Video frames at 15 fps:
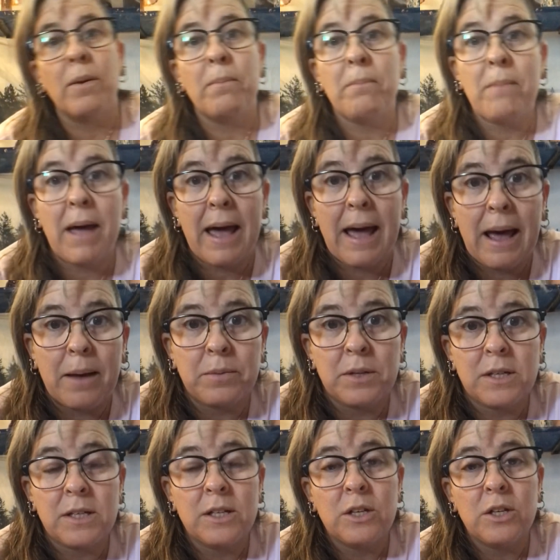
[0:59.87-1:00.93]

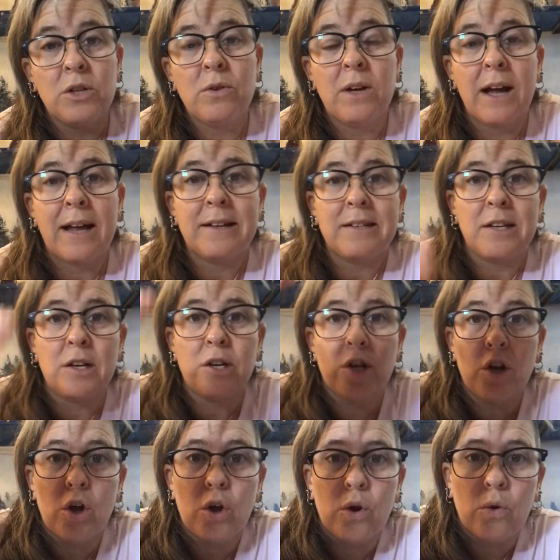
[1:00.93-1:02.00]
maps. You got to
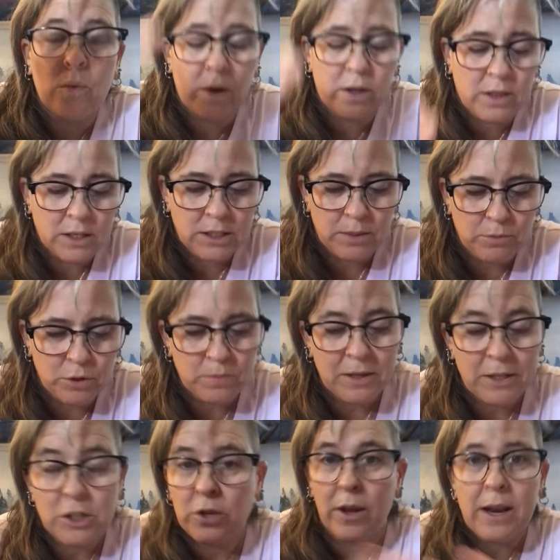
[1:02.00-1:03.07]
know what the symbols
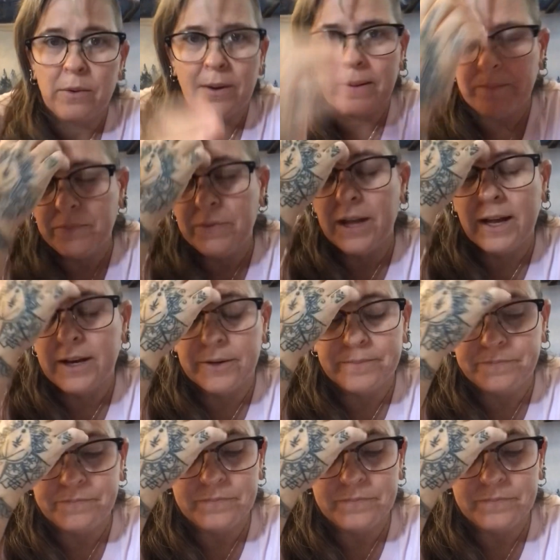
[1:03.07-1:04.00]
mean. So anyway, I know.